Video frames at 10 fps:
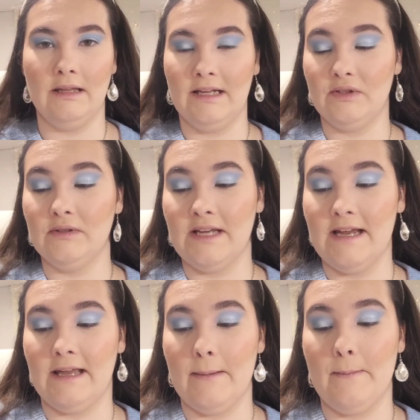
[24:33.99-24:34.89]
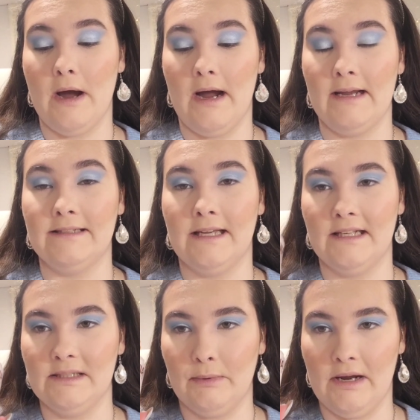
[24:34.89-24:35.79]
I like to take my
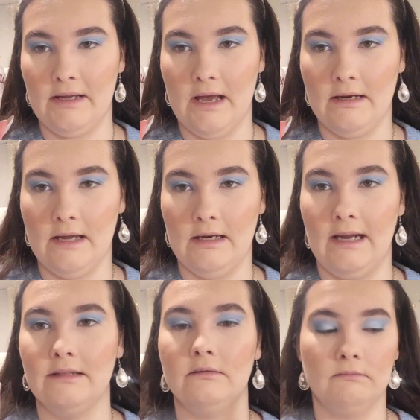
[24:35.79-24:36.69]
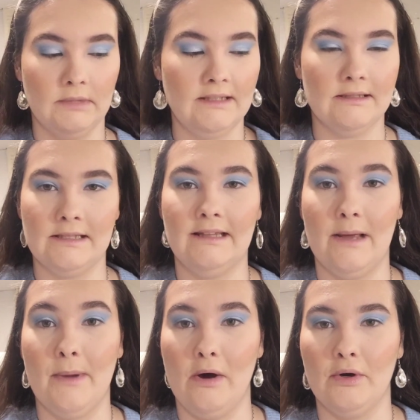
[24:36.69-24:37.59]
setting spray again, and I like to set
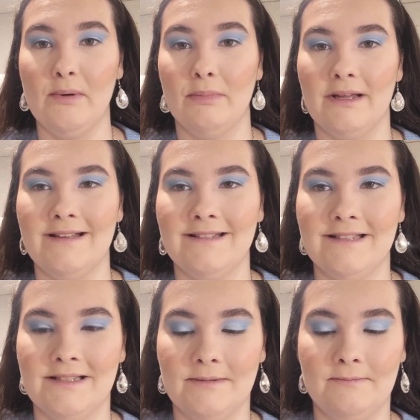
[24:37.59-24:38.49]
that powder in place.